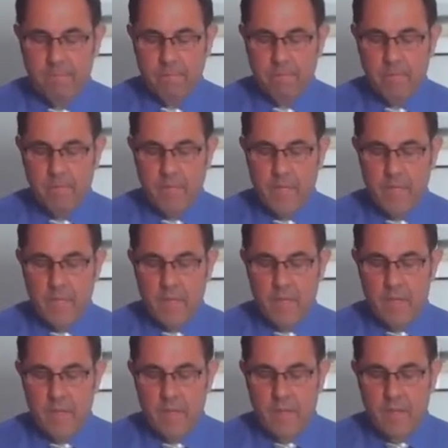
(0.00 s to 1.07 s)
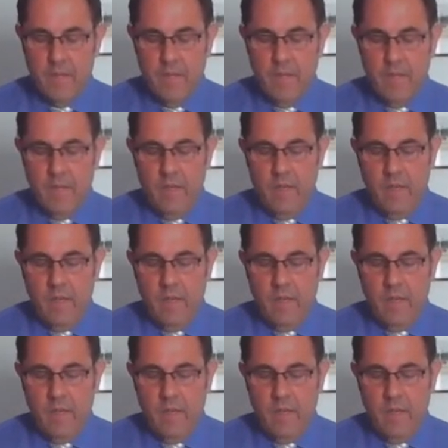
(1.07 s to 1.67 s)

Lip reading: (no one is talking)